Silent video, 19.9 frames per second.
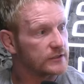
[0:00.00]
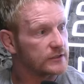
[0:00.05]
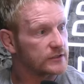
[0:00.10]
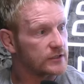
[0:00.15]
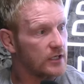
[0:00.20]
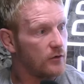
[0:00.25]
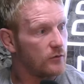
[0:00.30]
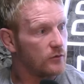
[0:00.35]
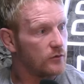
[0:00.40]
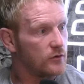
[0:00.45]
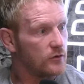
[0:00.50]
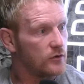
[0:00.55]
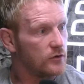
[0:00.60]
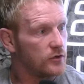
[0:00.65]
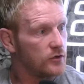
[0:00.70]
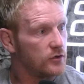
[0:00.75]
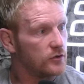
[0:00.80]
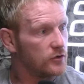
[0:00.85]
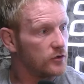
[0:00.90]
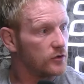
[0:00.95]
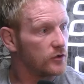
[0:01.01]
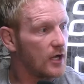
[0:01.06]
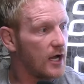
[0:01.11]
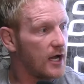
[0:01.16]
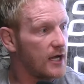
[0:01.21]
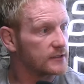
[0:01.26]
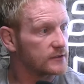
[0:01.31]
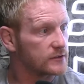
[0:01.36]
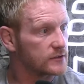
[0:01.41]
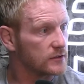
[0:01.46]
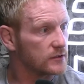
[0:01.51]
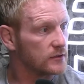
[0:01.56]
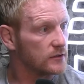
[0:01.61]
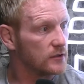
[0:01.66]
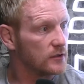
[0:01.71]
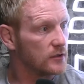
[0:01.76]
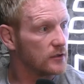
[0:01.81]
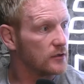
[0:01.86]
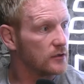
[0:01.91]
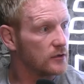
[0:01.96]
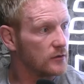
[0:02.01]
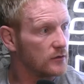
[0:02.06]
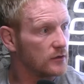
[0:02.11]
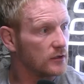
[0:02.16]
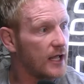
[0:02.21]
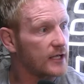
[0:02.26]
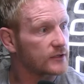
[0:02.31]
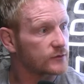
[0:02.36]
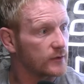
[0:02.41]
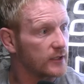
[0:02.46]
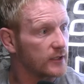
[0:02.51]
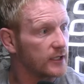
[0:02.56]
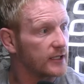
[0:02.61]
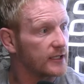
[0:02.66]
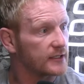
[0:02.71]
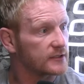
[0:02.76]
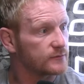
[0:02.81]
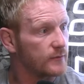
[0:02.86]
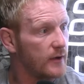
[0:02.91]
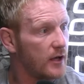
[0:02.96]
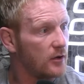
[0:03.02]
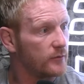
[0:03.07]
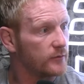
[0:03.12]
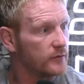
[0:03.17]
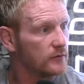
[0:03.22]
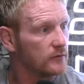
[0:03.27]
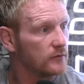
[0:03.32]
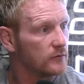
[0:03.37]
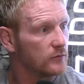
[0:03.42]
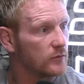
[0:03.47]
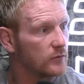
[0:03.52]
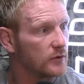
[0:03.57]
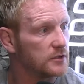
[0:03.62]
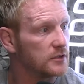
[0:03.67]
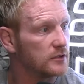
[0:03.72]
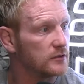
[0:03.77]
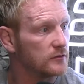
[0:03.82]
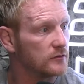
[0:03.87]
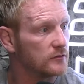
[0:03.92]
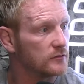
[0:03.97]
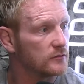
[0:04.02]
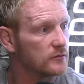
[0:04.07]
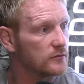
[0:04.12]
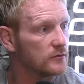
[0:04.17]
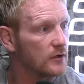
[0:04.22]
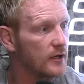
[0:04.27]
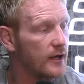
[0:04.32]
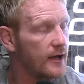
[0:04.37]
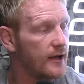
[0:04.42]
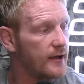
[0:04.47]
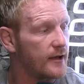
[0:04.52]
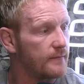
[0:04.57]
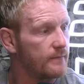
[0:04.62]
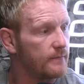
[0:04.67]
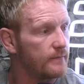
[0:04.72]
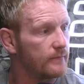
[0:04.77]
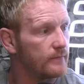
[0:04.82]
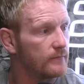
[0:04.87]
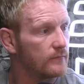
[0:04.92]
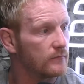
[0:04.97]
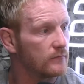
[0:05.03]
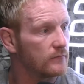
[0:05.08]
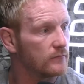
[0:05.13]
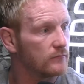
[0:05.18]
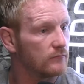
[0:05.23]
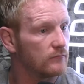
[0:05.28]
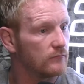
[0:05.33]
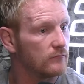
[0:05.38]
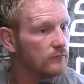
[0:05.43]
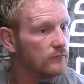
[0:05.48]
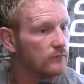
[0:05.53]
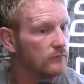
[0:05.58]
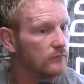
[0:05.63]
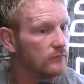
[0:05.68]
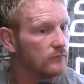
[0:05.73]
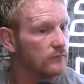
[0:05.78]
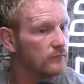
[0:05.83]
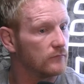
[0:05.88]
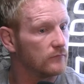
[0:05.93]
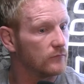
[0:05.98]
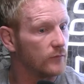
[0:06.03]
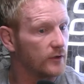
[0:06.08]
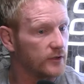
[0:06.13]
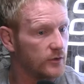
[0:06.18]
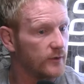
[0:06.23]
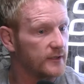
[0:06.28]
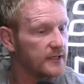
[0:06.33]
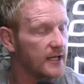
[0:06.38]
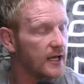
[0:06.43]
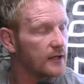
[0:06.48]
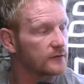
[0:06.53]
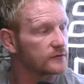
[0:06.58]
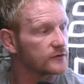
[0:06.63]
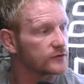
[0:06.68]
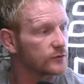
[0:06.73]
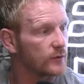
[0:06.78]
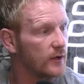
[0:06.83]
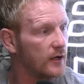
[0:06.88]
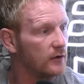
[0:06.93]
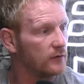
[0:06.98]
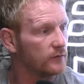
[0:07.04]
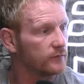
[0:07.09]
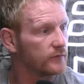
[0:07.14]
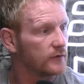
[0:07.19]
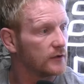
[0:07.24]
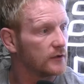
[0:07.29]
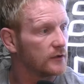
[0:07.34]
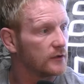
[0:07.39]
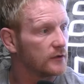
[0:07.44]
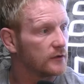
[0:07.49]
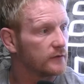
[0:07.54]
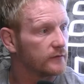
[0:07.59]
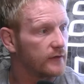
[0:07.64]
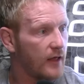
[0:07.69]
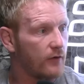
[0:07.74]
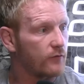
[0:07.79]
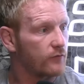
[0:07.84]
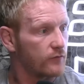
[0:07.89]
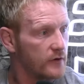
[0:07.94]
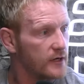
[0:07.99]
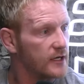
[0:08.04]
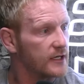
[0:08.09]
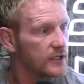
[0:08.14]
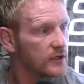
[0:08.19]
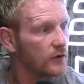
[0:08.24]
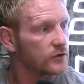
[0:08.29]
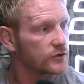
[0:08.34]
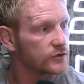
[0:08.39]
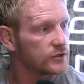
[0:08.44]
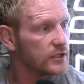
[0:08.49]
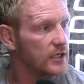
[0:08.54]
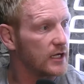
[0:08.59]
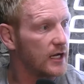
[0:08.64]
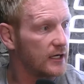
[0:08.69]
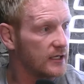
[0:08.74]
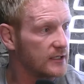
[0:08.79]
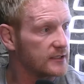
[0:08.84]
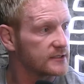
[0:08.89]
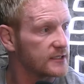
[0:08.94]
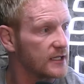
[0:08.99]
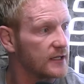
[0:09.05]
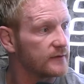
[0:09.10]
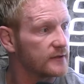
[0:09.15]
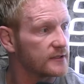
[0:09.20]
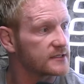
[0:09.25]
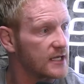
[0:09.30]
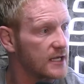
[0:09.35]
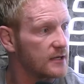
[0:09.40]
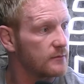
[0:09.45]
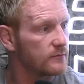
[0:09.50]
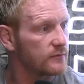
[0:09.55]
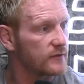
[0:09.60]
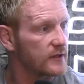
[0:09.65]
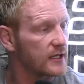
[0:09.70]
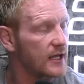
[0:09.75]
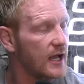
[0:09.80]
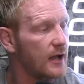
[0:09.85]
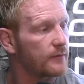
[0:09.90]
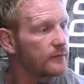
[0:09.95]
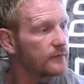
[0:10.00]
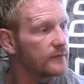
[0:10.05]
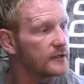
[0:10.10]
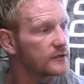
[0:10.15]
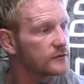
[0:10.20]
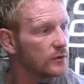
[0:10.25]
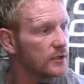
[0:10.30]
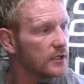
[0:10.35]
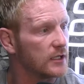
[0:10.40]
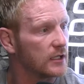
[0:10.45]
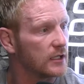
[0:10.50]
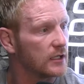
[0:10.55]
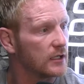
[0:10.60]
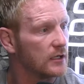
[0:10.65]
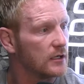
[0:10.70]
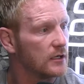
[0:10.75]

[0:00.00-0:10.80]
So you guys. Last week against Melbourne, when you went down to 12, that really cost you, and the same thing happened this week.